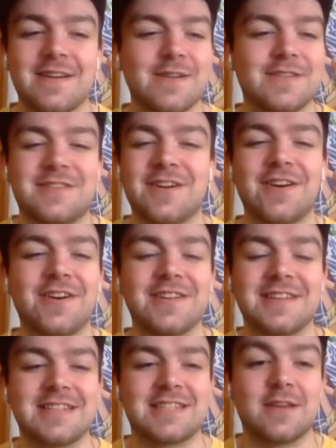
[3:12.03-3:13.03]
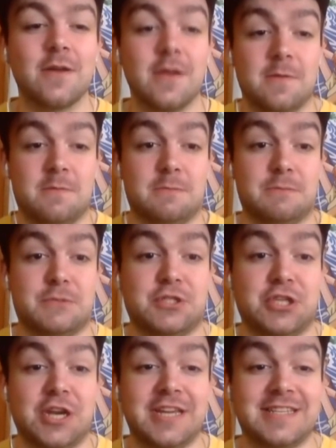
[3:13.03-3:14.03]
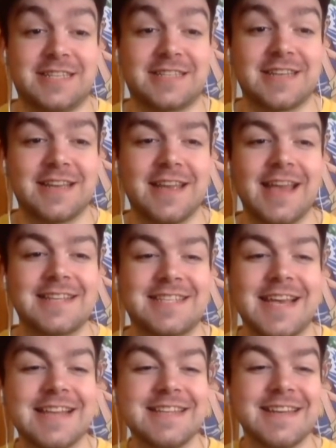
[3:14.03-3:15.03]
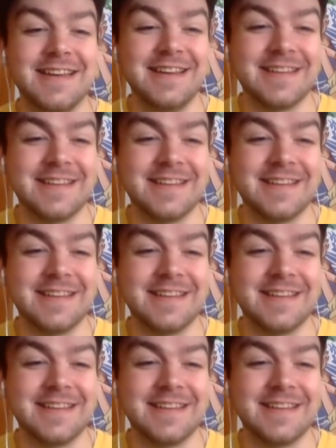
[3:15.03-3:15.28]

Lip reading: Oh god. Jesus. Hey, Cinder.